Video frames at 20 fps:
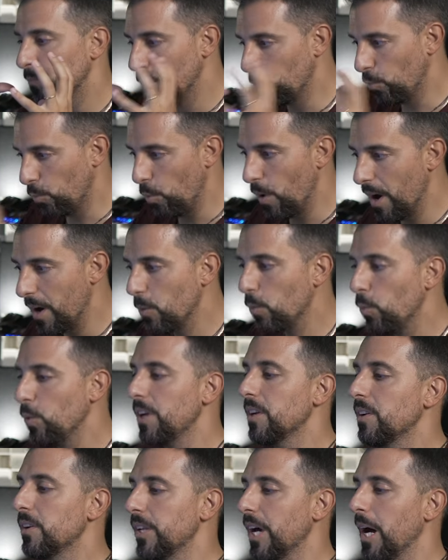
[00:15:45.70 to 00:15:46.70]
when
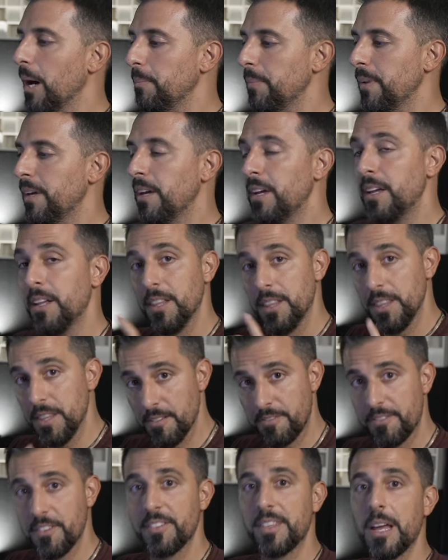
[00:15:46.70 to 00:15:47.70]
we adopt
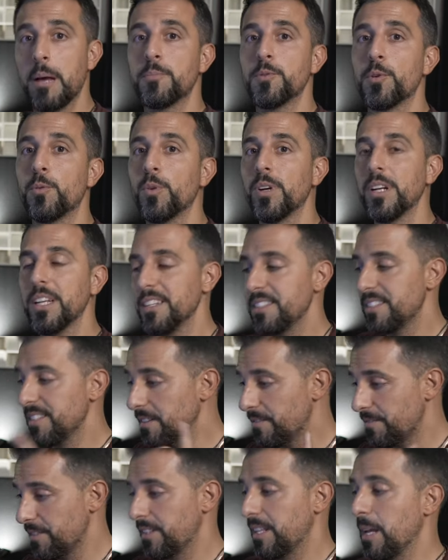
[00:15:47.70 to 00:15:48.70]
different types of release,
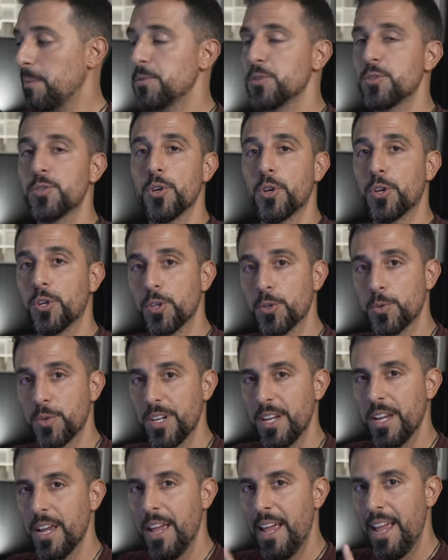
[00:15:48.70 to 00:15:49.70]
different types of
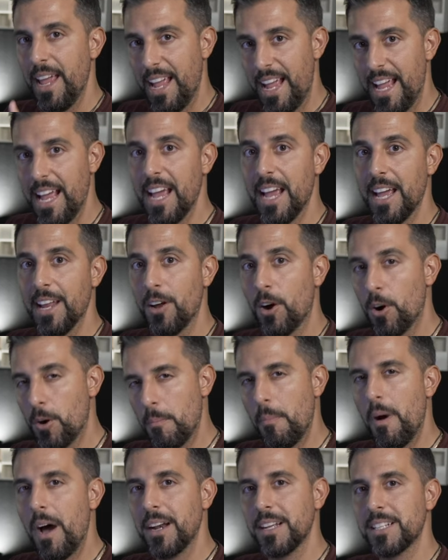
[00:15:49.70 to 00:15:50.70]
circuitry, and
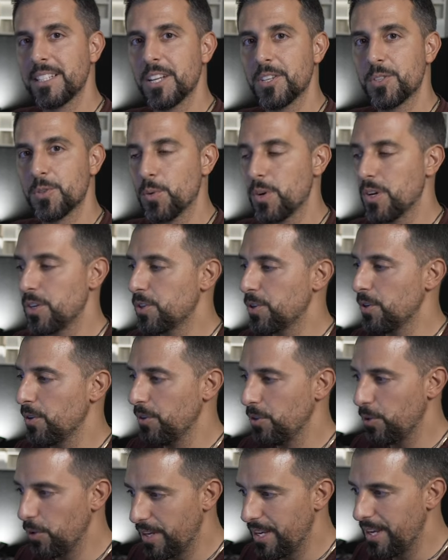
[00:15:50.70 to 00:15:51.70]
harmonic
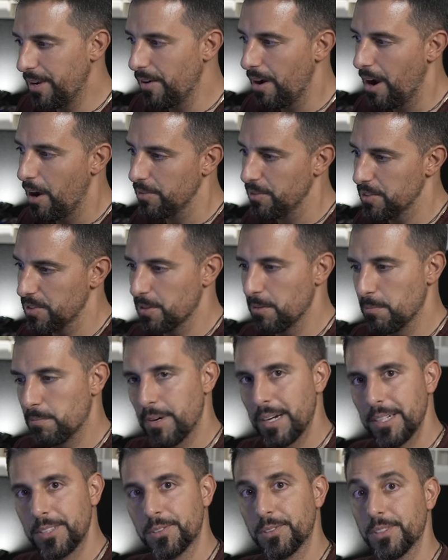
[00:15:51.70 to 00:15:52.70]
saturation, you hear how this
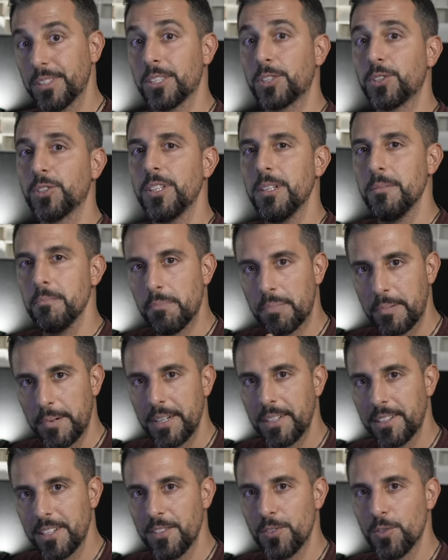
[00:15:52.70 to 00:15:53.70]
compressor is actually
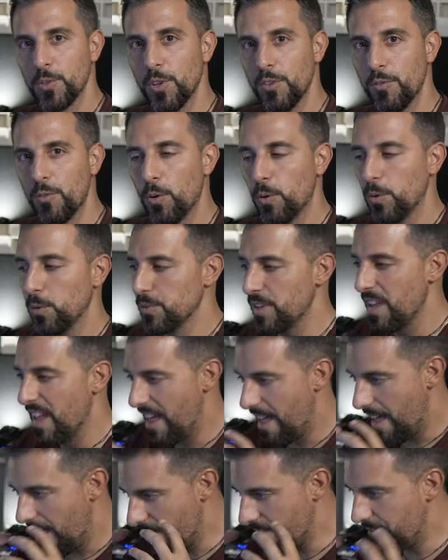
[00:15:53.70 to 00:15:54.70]
imprinting to the vocals
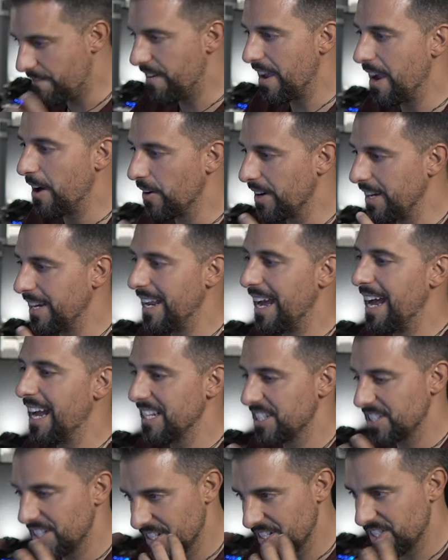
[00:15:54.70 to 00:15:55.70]
a very
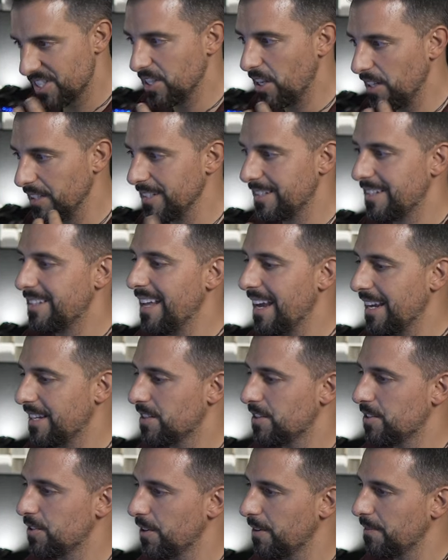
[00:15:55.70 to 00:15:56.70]
nice and solid
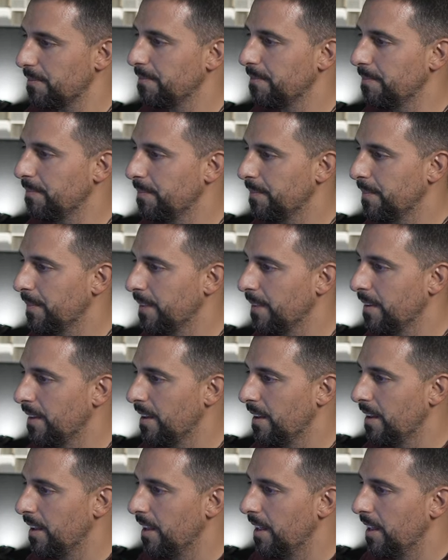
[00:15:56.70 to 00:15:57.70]
texture.
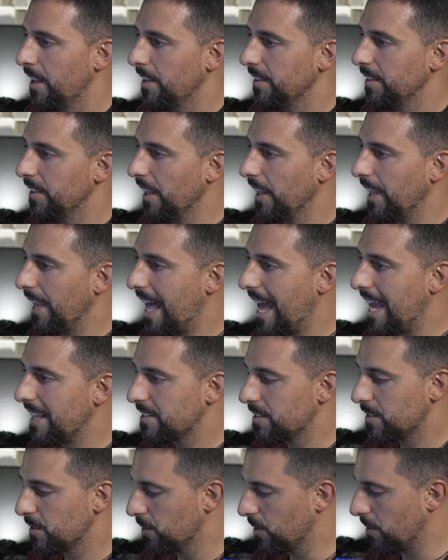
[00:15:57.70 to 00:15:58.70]
The
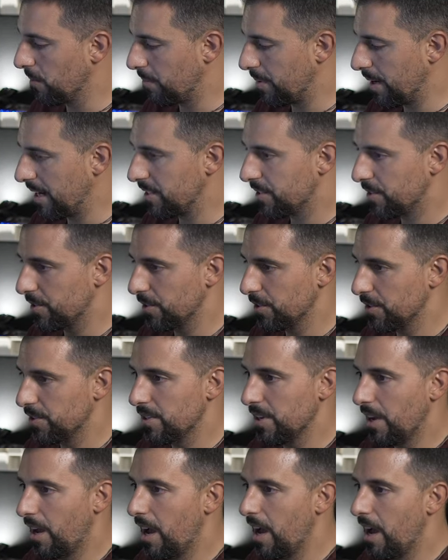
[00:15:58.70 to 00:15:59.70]
last two
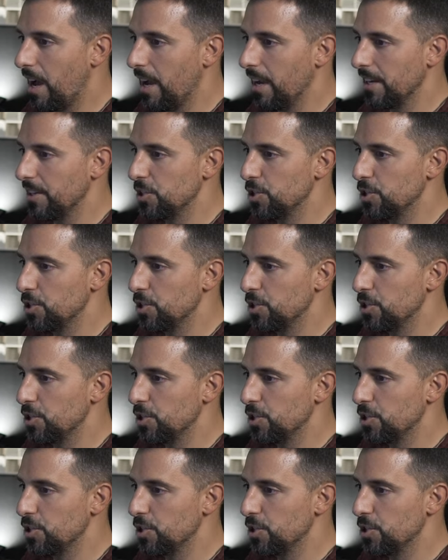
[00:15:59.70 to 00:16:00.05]
compressors I